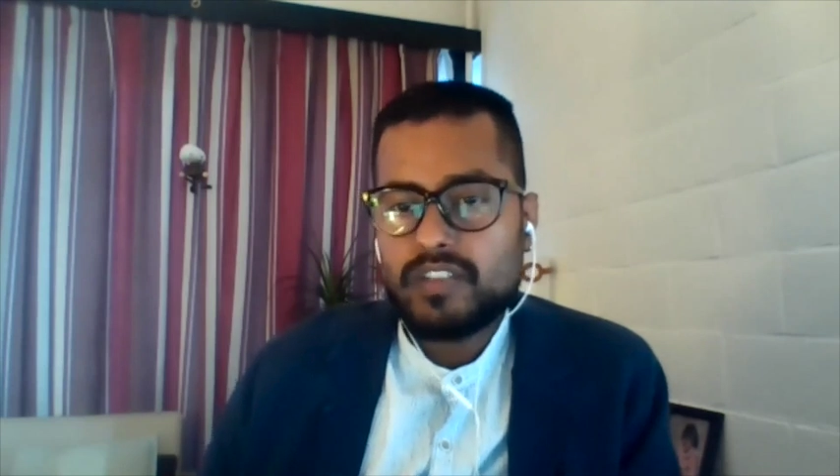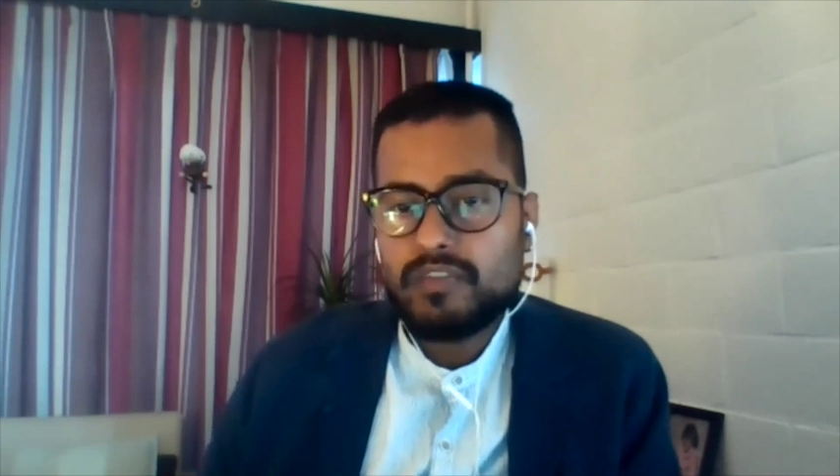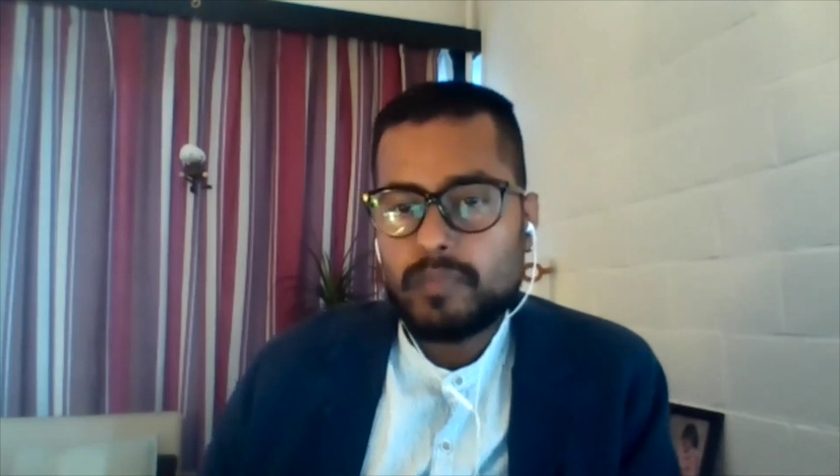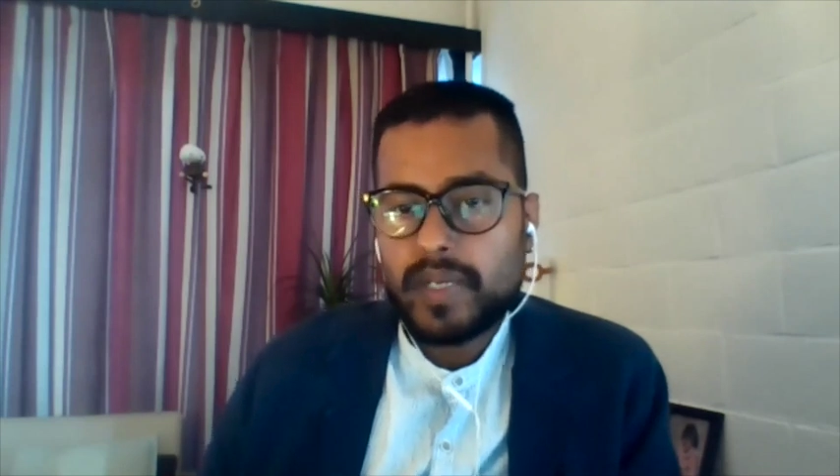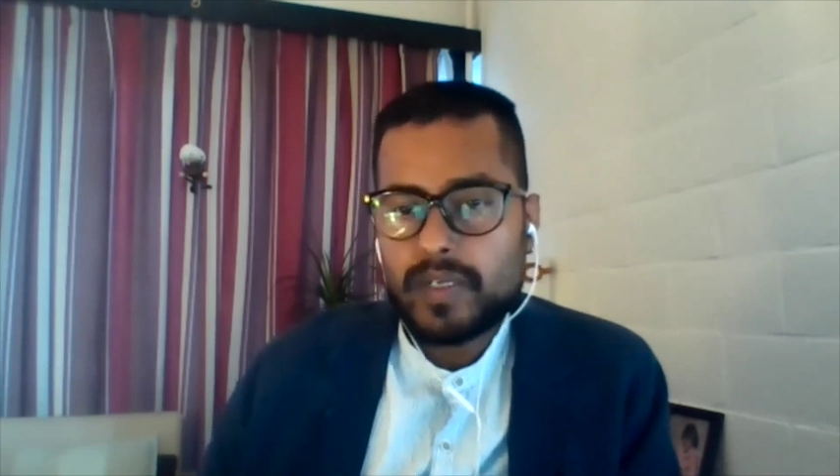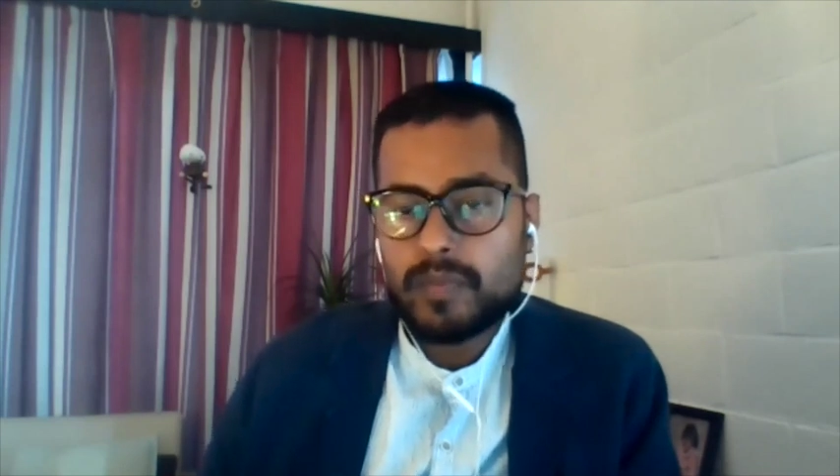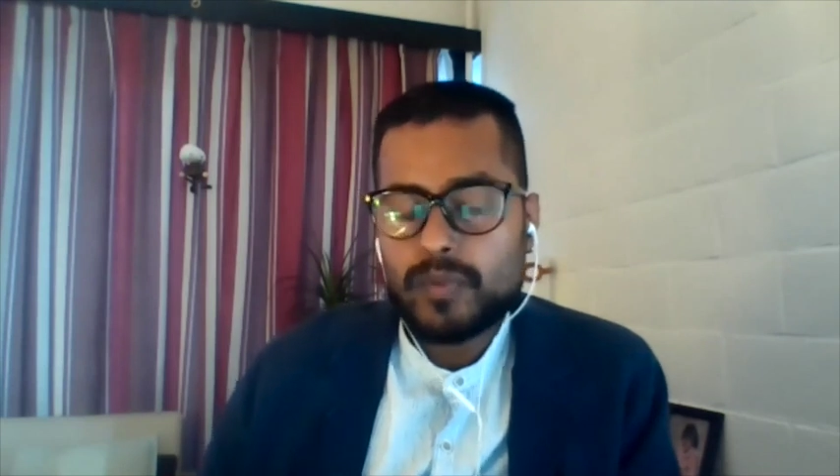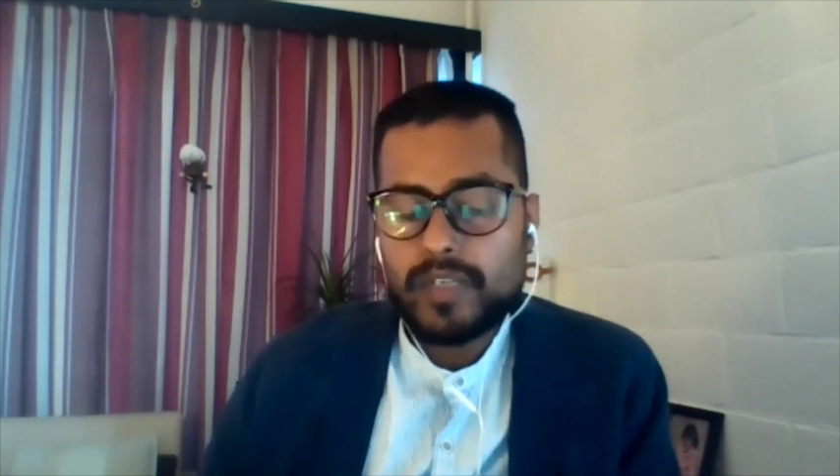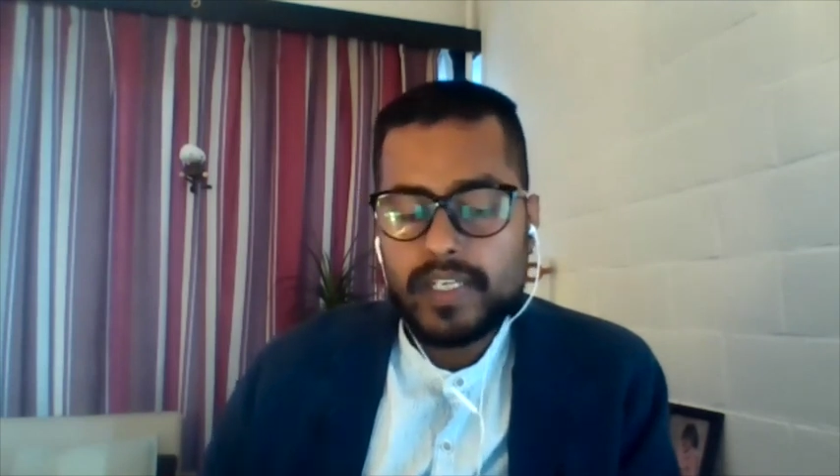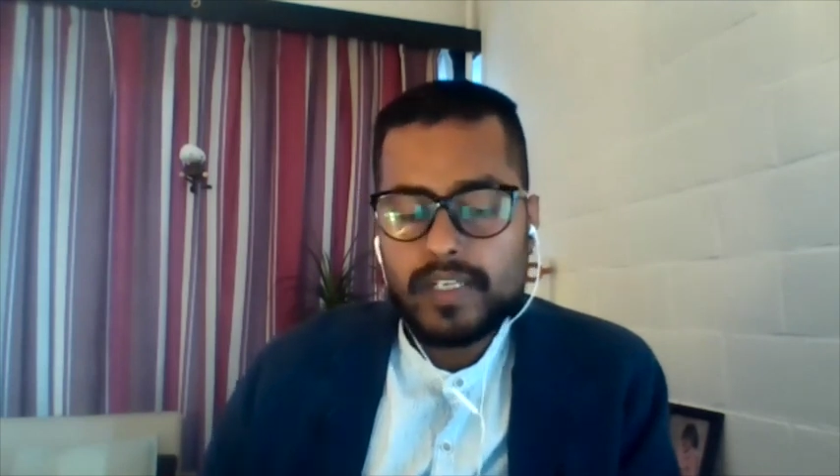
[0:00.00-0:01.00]

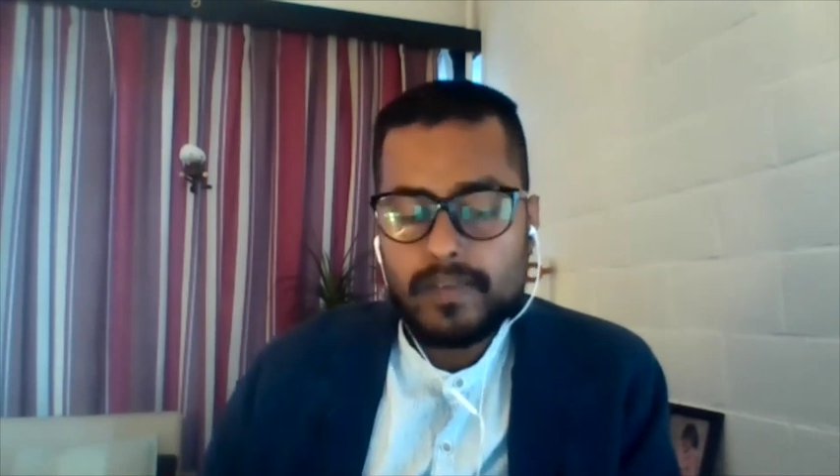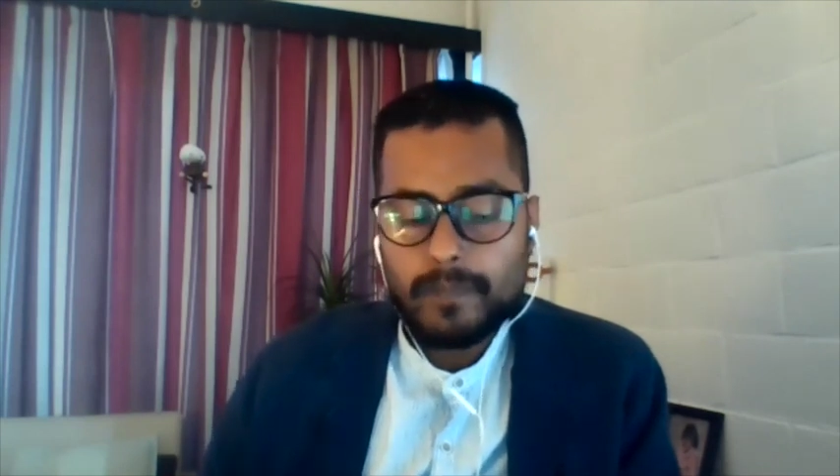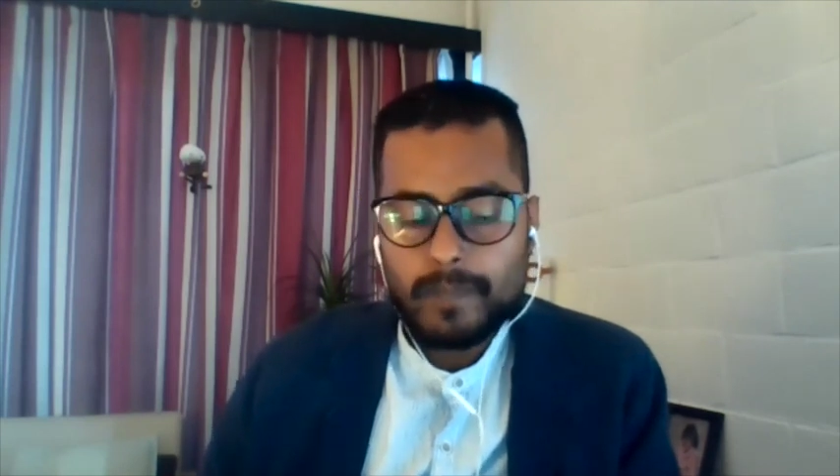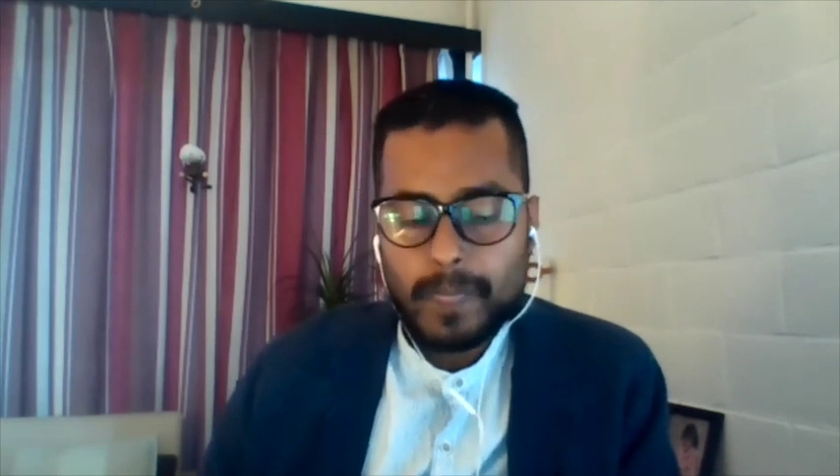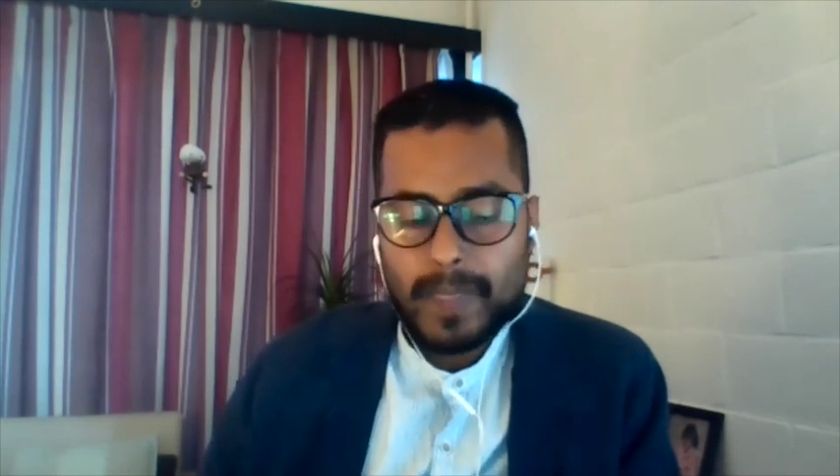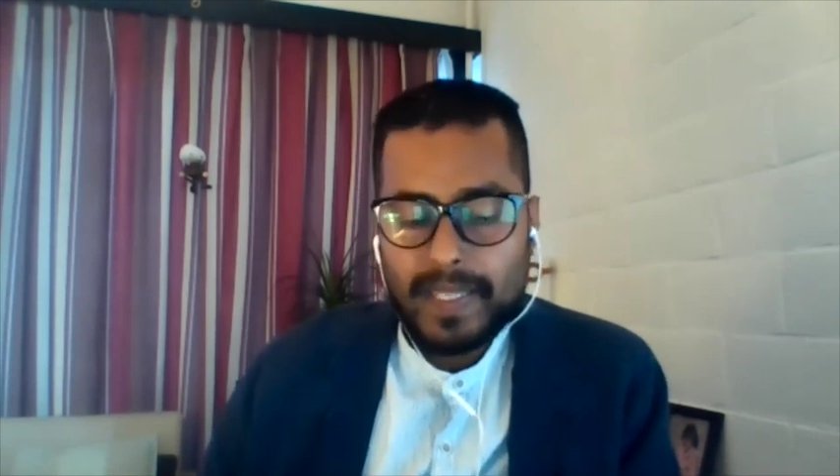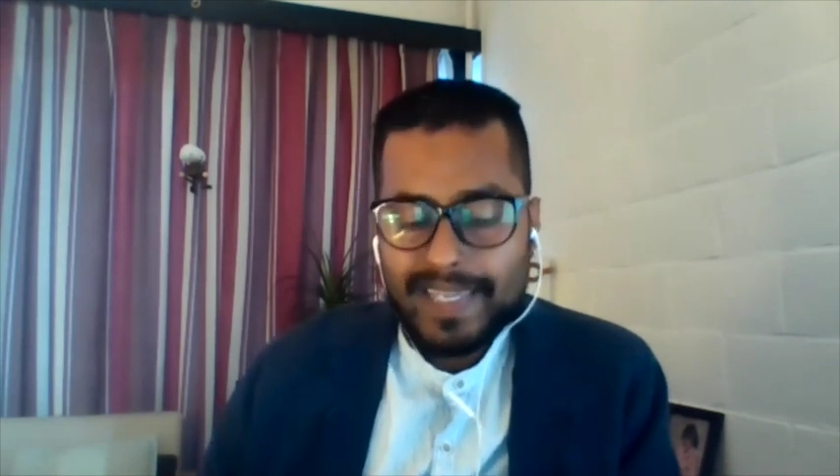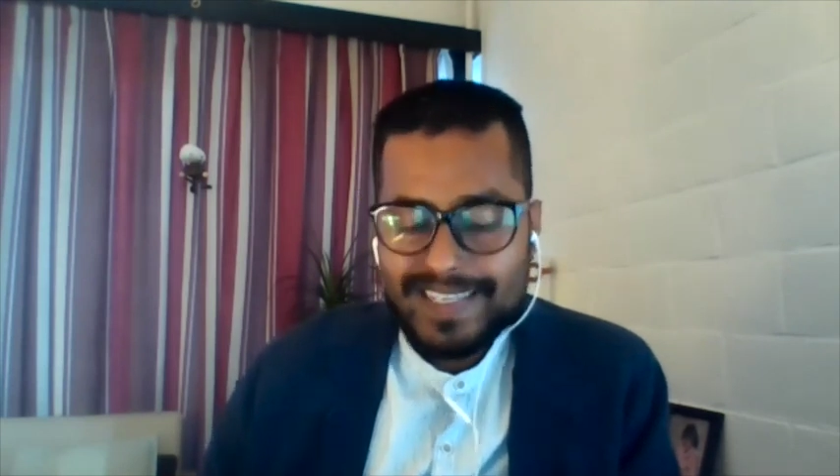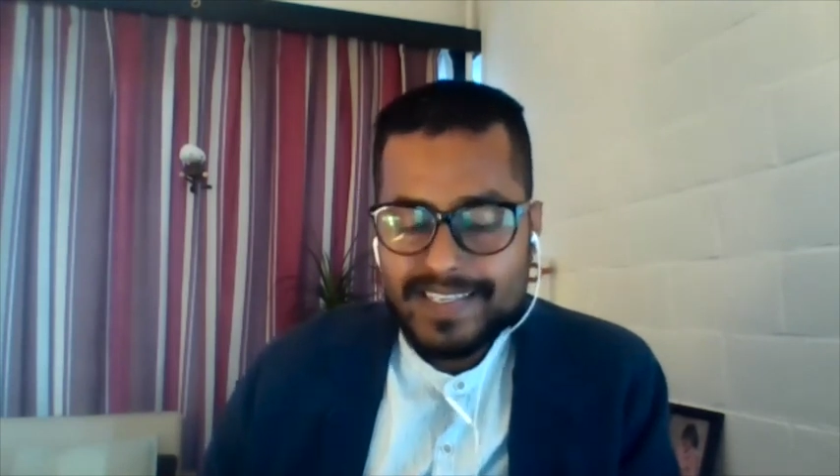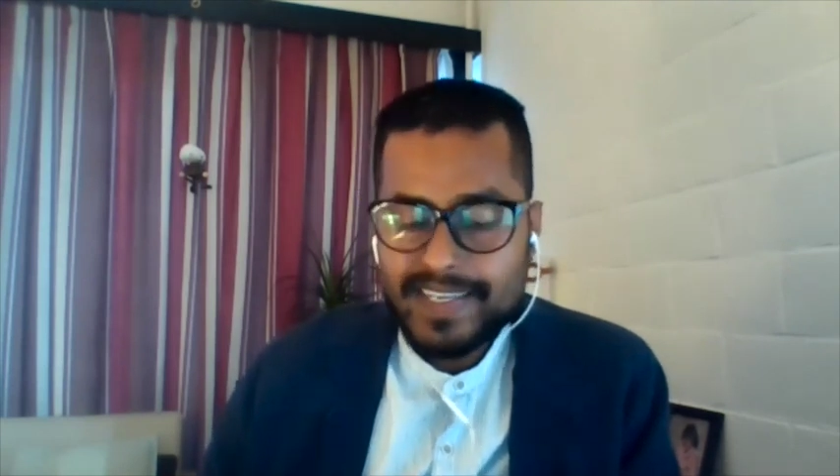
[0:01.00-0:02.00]
microprotein
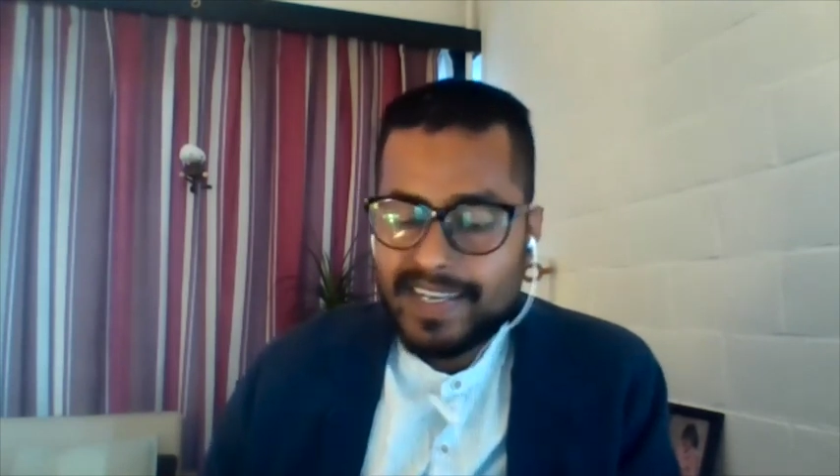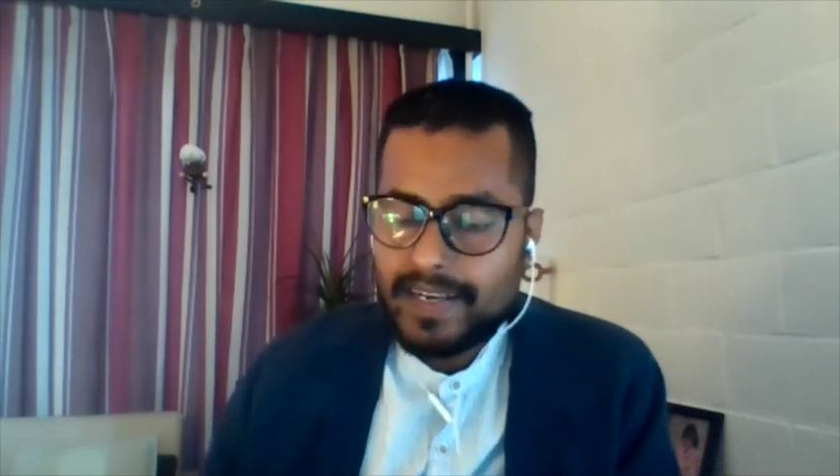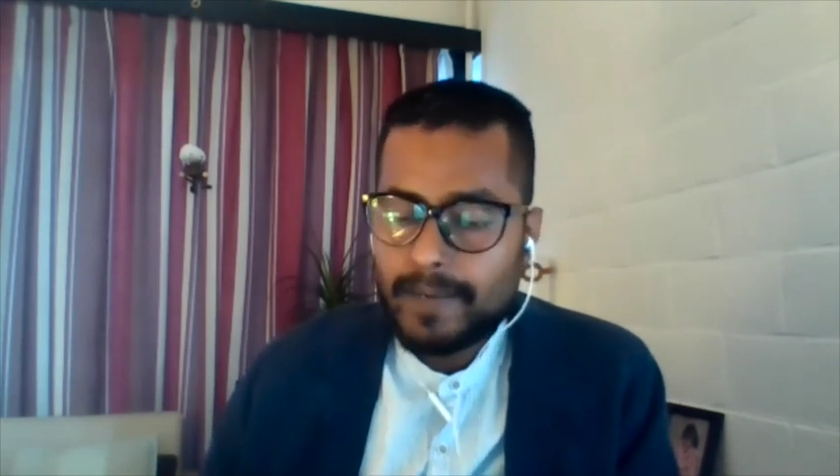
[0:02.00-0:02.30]
is in